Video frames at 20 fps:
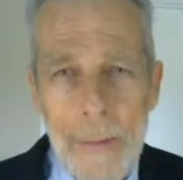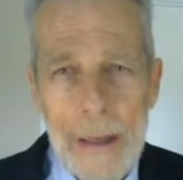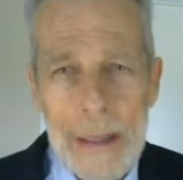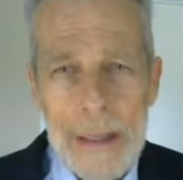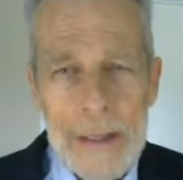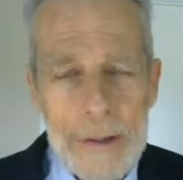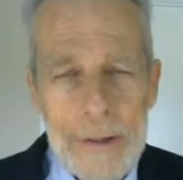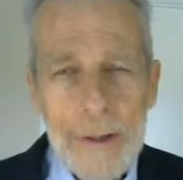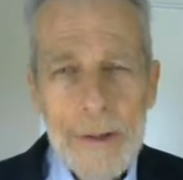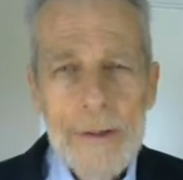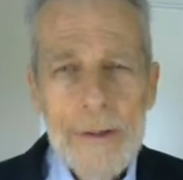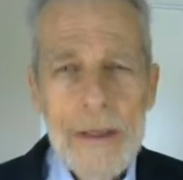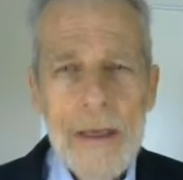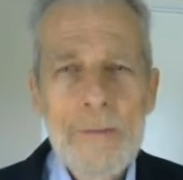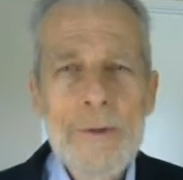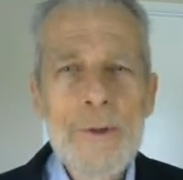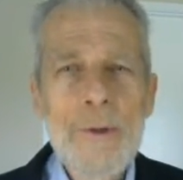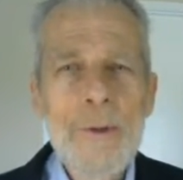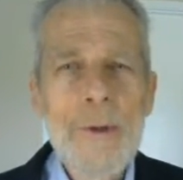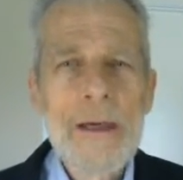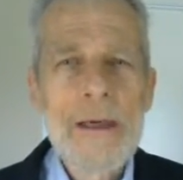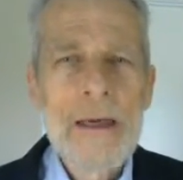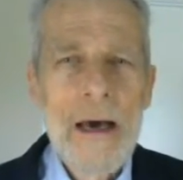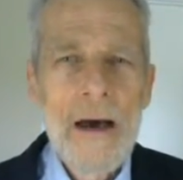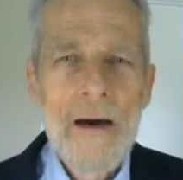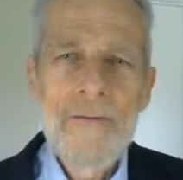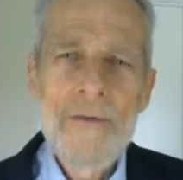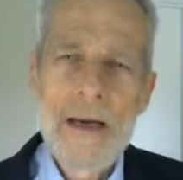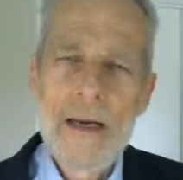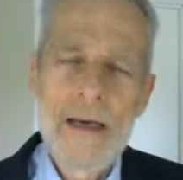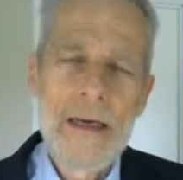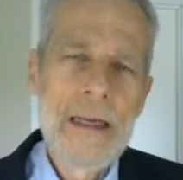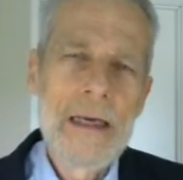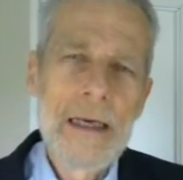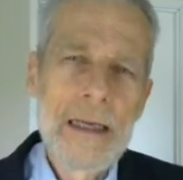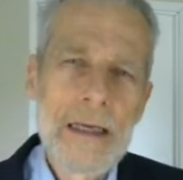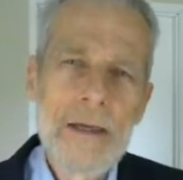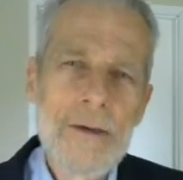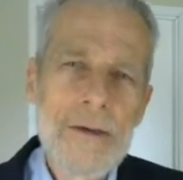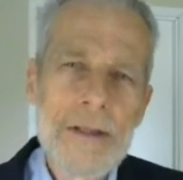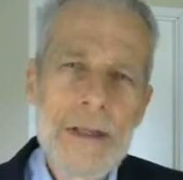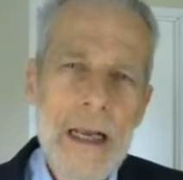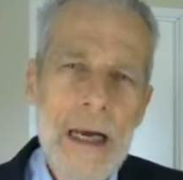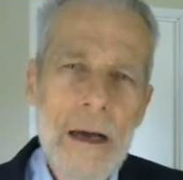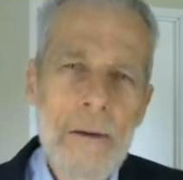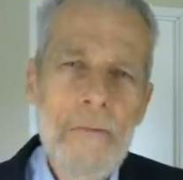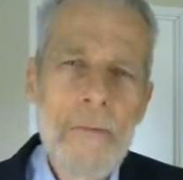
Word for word: But he took them to a covenant and later said,